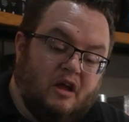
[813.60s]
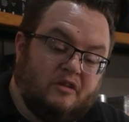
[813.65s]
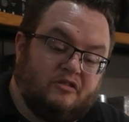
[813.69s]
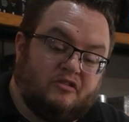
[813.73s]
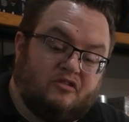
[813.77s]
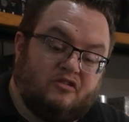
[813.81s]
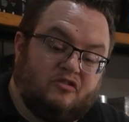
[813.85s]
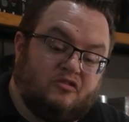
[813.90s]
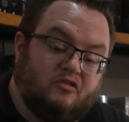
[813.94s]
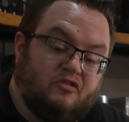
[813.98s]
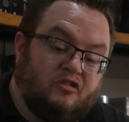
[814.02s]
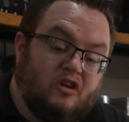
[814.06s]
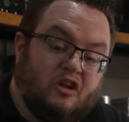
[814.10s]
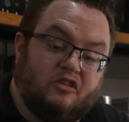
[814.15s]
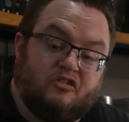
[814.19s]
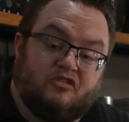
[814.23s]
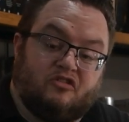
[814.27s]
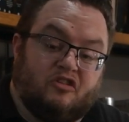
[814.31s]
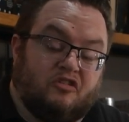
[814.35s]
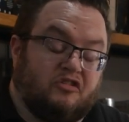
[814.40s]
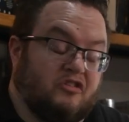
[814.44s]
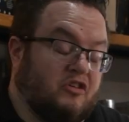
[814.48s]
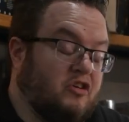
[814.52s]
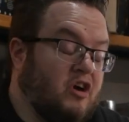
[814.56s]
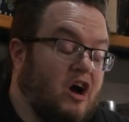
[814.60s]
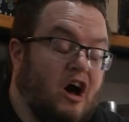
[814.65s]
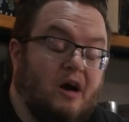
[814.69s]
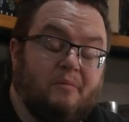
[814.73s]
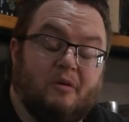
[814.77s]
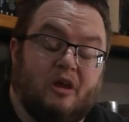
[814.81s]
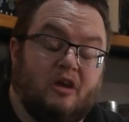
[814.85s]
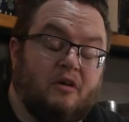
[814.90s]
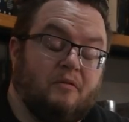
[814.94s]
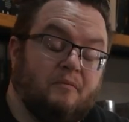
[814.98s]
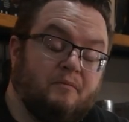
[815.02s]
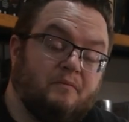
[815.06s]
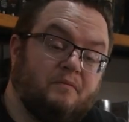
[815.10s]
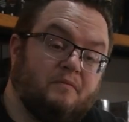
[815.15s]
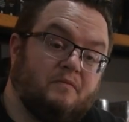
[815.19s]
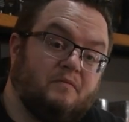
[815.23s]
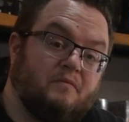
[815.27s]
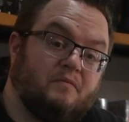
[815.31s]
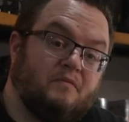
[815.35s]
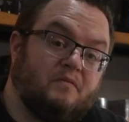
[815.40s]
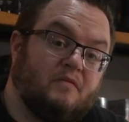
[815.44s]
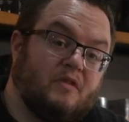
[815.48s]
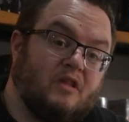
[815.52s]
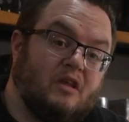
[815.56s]
It's just their hobby.
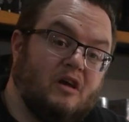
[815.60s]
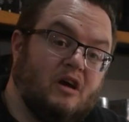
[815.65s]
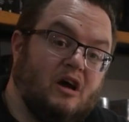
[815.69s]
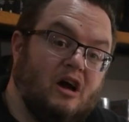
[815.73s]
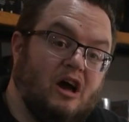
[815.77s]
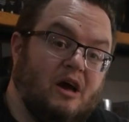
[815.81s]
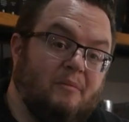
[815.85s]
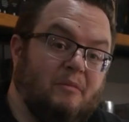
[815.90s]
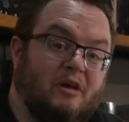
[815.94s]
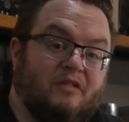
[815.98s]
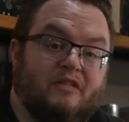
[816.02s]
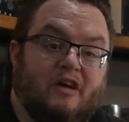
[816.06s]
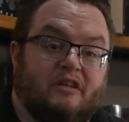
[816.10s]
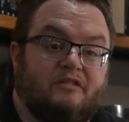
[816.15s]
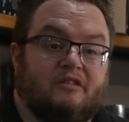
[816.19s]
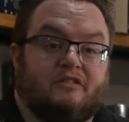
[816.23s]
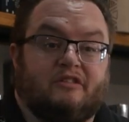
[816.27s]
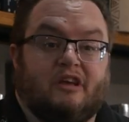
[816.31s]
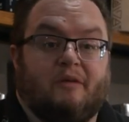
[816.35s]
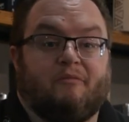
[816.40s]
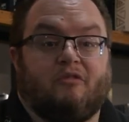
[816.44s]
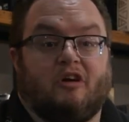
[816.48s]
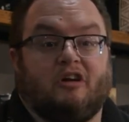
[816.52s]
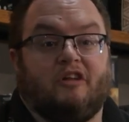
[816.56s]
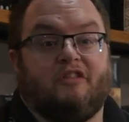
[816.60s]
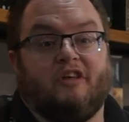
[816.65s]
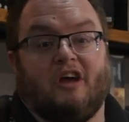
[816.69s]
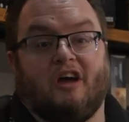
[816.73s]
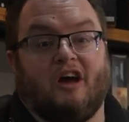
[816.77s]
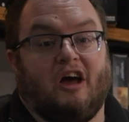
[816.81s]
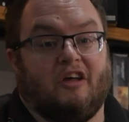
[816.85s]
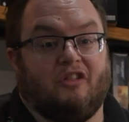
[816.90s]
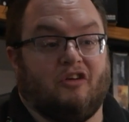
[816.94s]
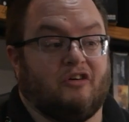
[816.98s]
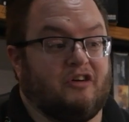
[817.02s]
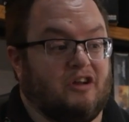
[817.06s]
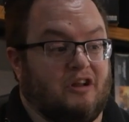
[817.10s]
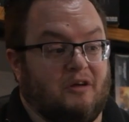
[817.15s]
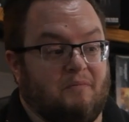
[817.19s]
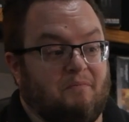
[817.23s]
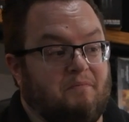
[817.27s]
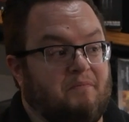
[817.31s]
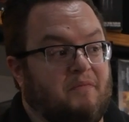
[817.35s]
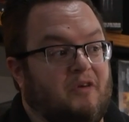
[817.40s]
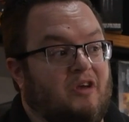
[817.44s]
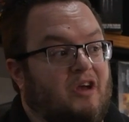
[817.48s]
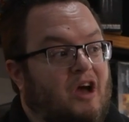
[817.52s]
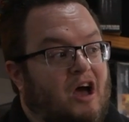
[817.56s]
I mean, that's the same for anything. I look at
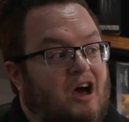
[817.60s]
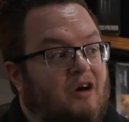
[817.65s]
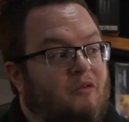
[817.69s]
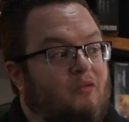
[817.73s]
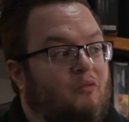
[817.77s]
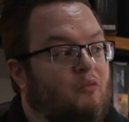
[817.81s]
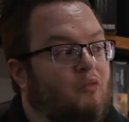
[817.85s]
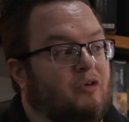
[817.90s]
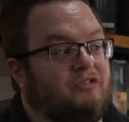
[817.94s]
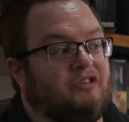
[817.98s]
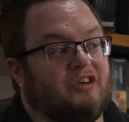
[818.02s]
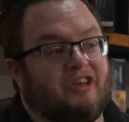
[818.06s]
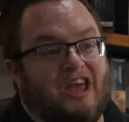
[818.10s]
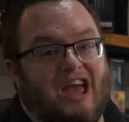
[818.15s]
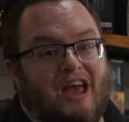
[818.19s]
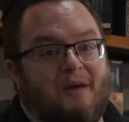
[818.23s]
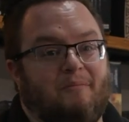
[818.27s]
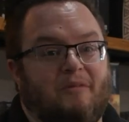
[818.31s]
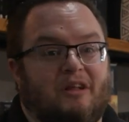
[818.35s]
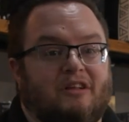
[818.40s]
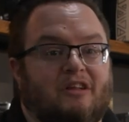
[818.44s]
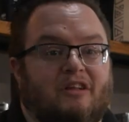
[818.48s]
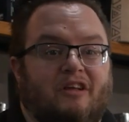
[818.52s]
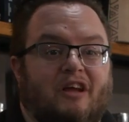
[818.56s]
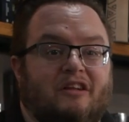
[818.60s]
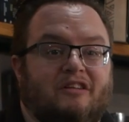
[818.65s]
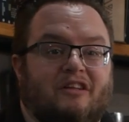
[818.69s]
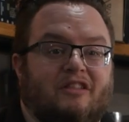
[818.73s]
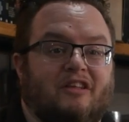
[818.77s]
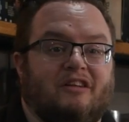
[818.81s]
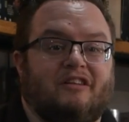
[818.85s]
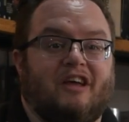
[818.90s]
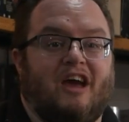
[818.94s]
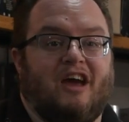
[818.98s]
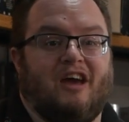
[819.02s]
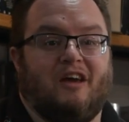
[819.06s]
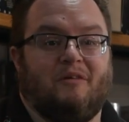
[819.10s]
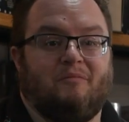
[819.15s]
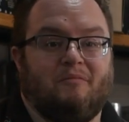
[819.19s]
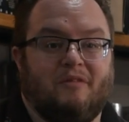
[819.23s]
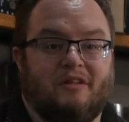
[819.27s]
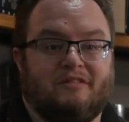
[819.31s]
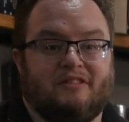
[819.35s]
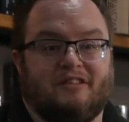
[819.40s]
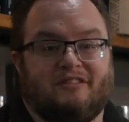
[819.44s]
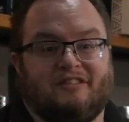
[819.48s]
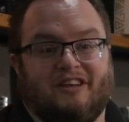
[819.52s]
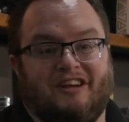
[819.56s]
what's a game at the end of the day?
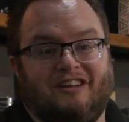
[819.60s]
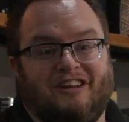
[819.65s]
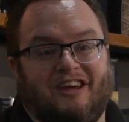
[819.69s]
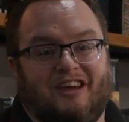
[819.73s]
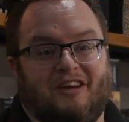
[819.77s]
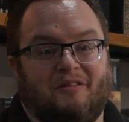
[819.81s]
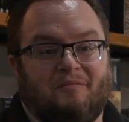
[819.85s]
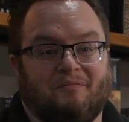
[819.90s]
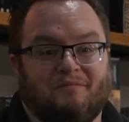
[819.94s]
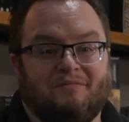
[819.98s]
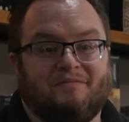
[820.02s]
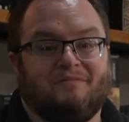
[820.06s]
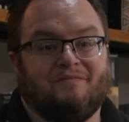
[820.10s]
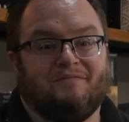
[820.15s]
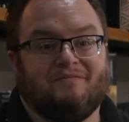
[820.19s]
It's a CD.